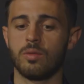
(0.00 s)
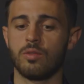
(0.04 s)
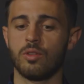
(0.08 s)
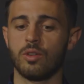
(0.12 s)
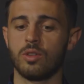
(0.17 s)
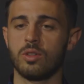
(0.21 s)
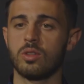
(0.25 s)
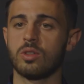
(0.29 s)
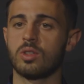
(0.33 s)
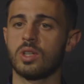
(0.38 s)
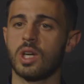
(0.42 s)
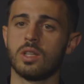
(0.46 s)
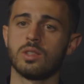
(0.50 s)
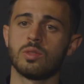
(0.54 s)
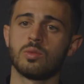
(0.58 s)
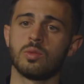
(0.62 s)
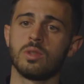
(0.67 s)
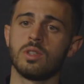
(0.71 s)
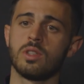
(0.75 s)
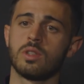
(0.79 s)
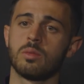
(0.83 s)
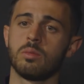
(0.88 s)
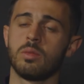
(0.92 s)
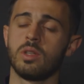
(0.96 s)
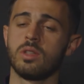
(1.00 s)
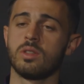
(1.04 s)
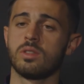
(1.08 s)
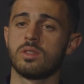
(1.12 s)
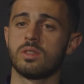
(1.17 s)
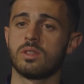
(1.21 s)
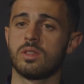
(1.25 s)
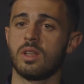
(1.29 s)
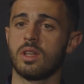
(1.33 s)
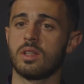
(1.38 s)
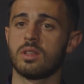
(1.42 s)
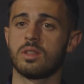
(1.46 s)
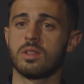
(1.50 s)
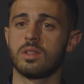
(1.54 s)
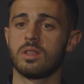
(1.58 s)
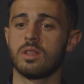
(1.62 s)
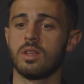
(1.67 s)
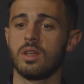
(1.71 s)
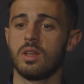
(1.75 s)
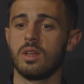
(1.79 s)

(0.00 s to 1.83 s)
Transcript: for your country, it means that